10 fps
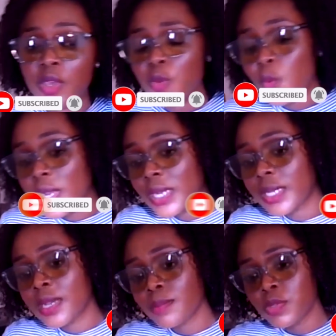When it
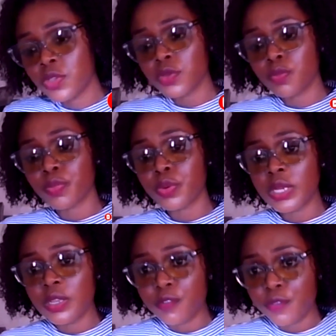comes to
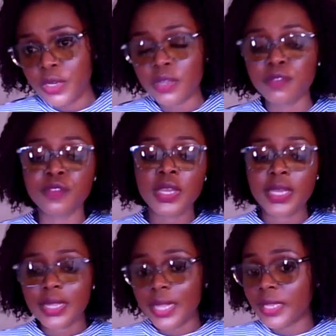proliferative,
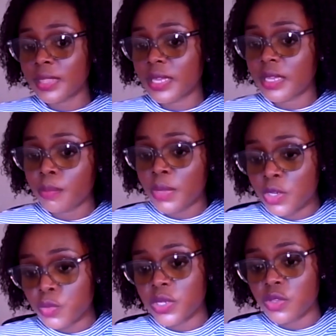like the
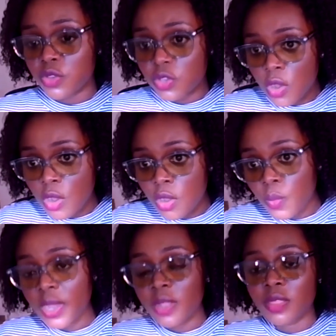image we saw
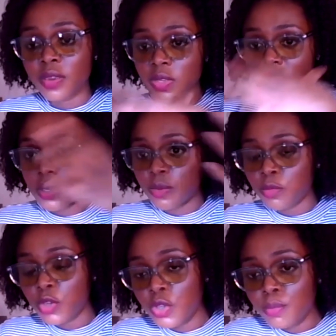where there's
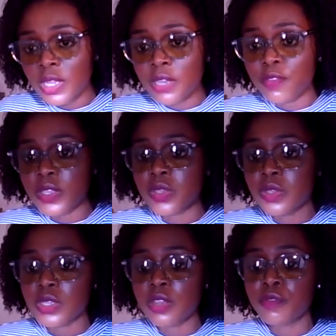new blood
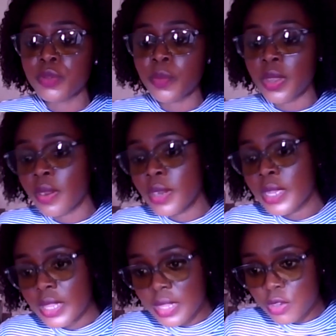vessels everywhere,
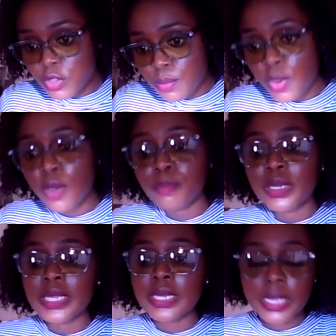there's more
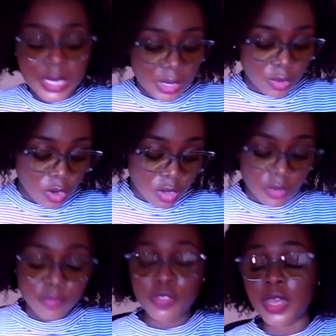bleeding and all
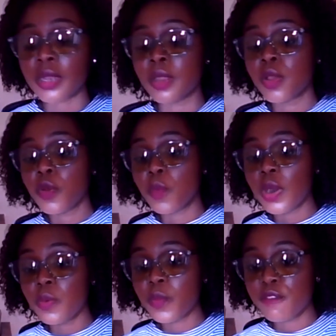of that,
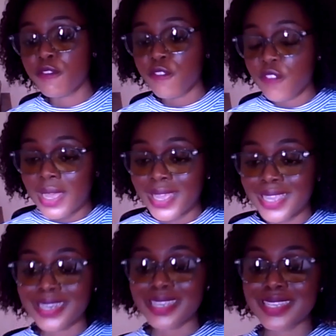what we
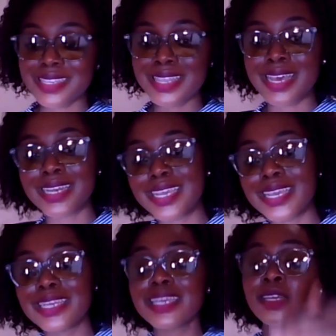find is that
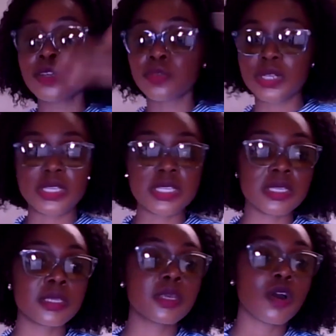it
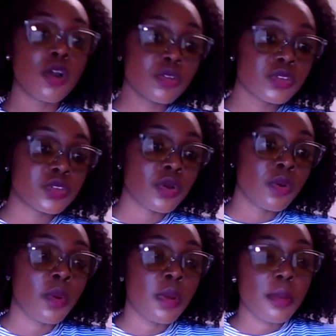increases also.